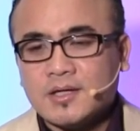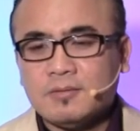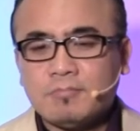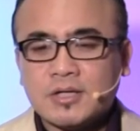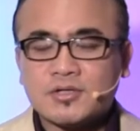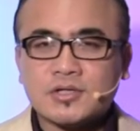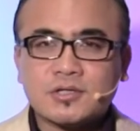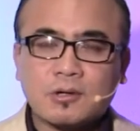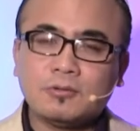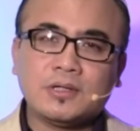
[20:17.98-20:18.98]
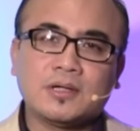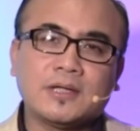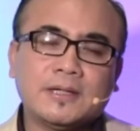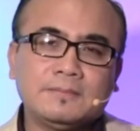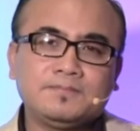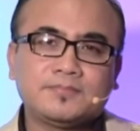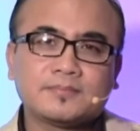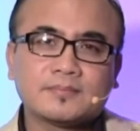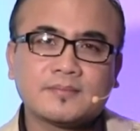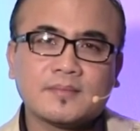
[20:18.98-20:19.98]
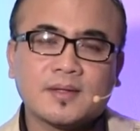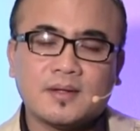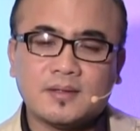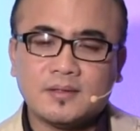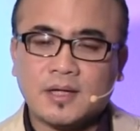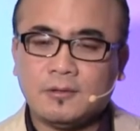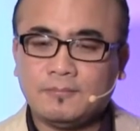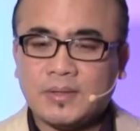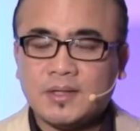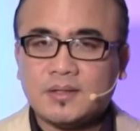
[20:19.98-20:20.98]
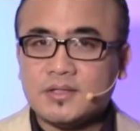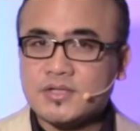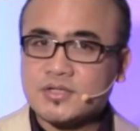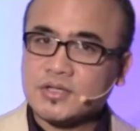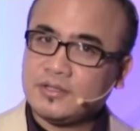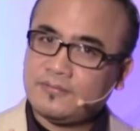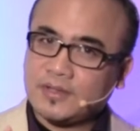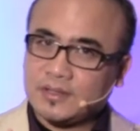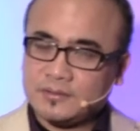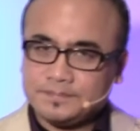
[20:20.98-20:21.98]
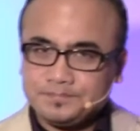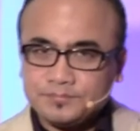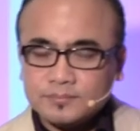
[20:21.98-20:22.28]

He mentions clothing again. Now, this is significant.